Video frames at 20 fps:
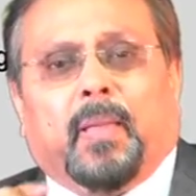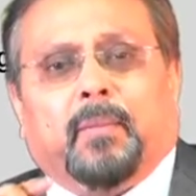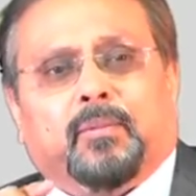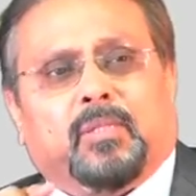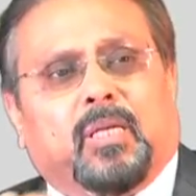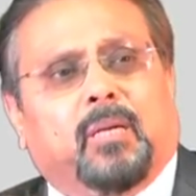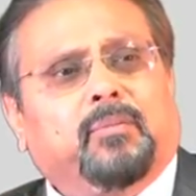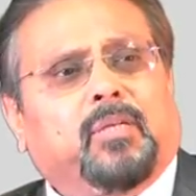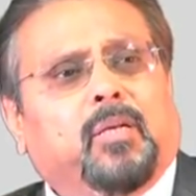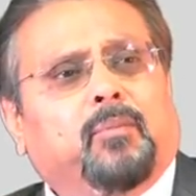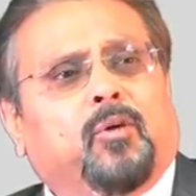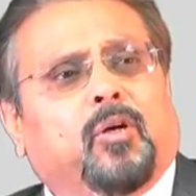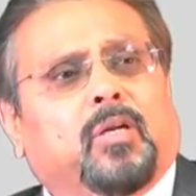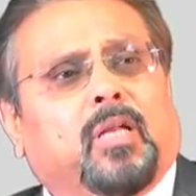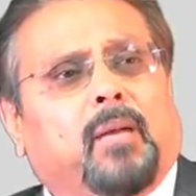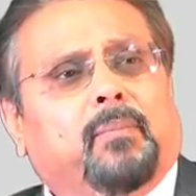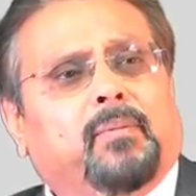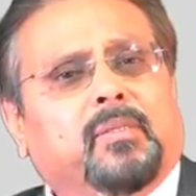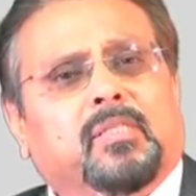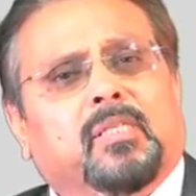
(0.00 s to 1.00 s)
Sometimes what
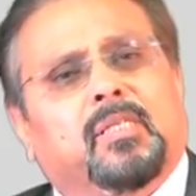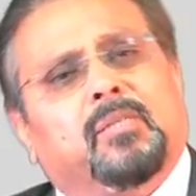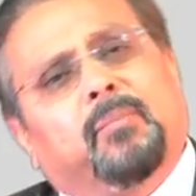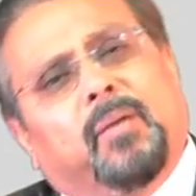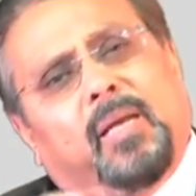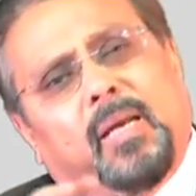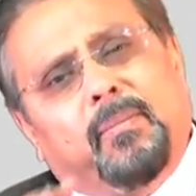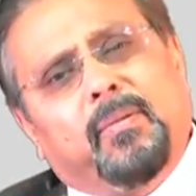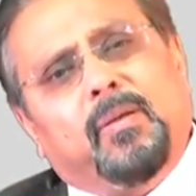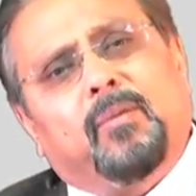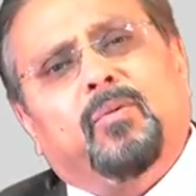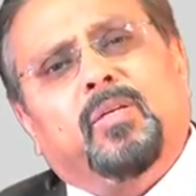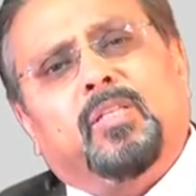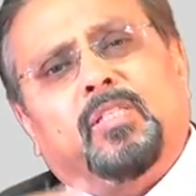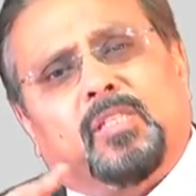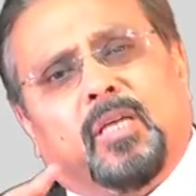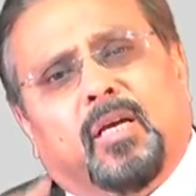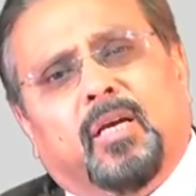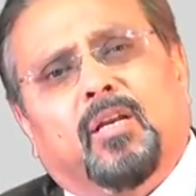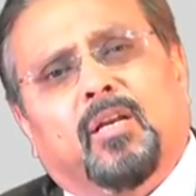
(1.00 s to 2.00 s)
happens is, maybe with
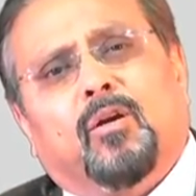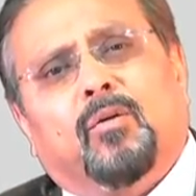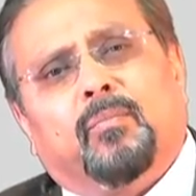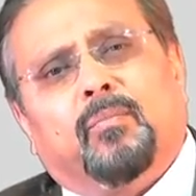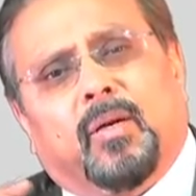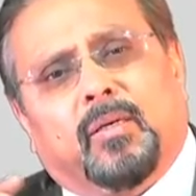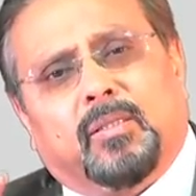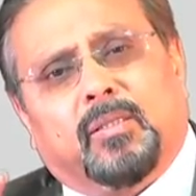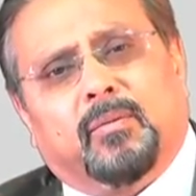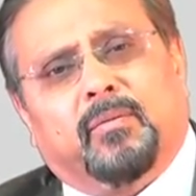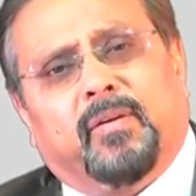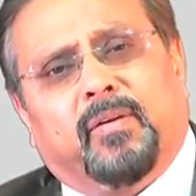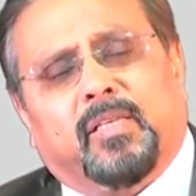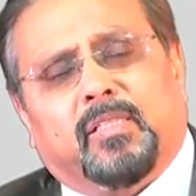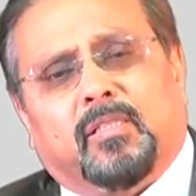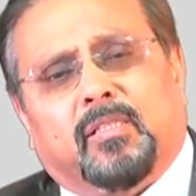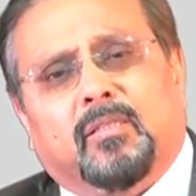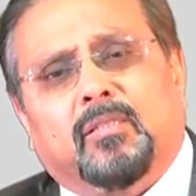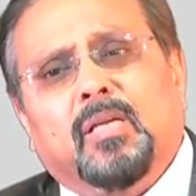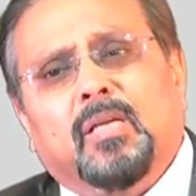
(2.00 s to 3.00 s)
single or multi
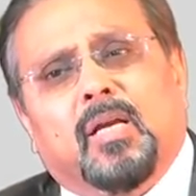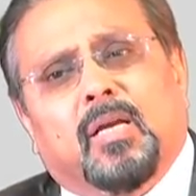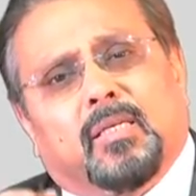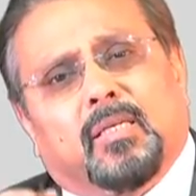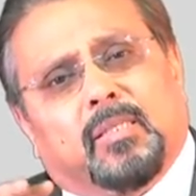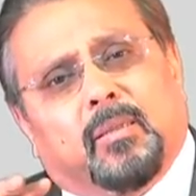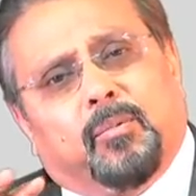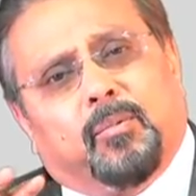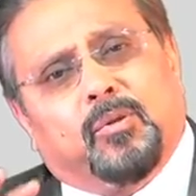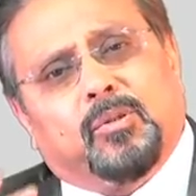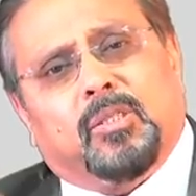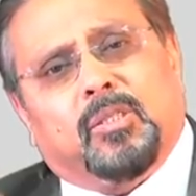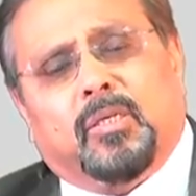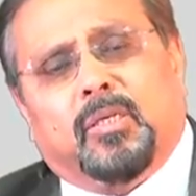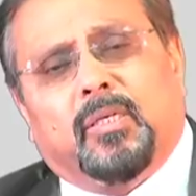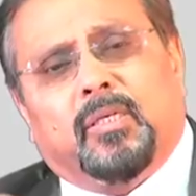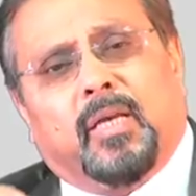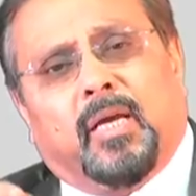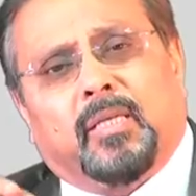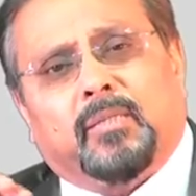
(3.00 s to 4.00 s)
phases, suppose
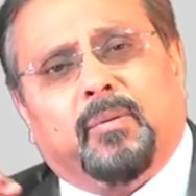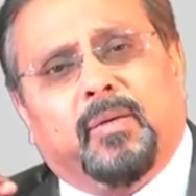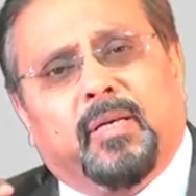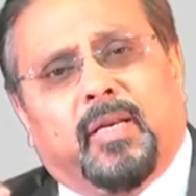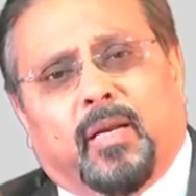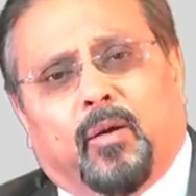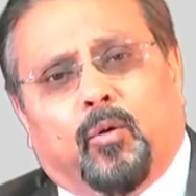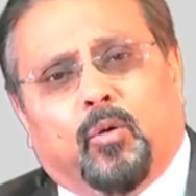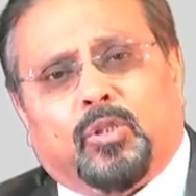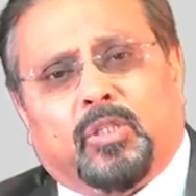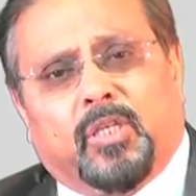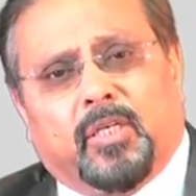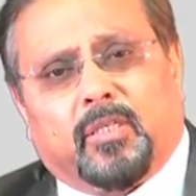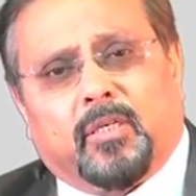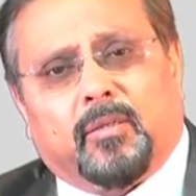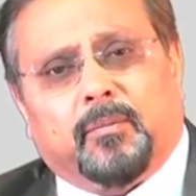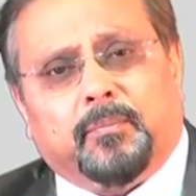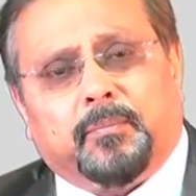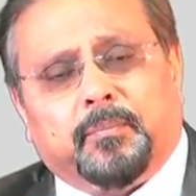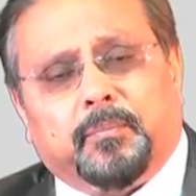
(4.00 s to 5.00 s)
it has been
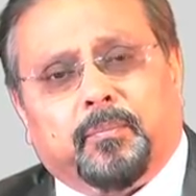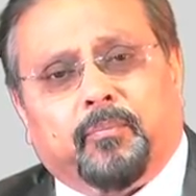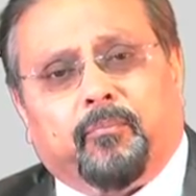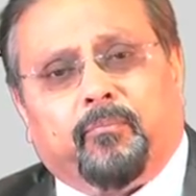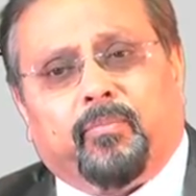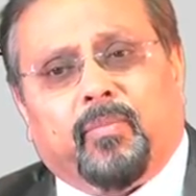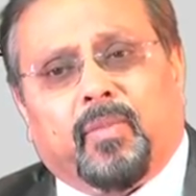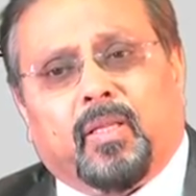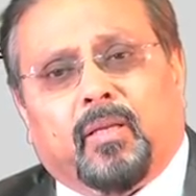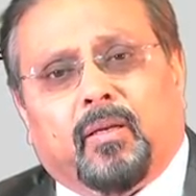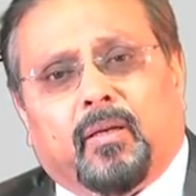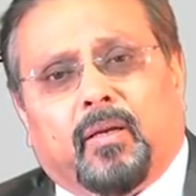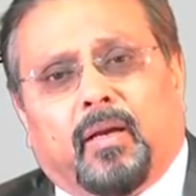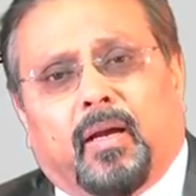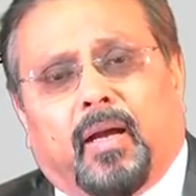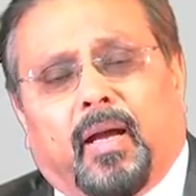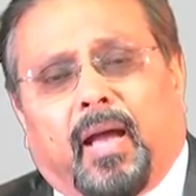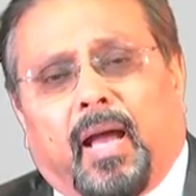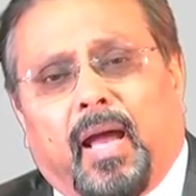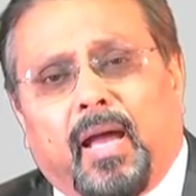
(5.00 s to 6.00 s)
negotiated
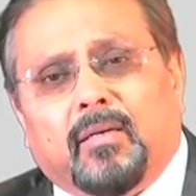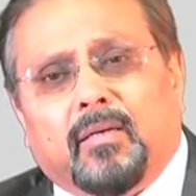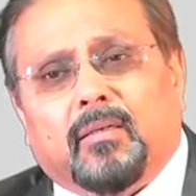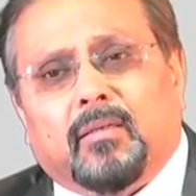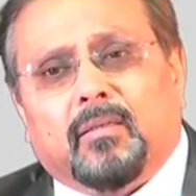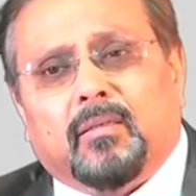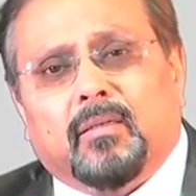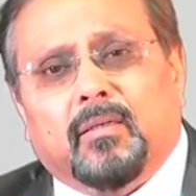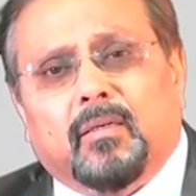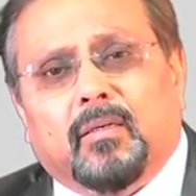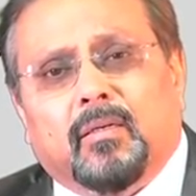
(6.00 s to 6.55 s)
and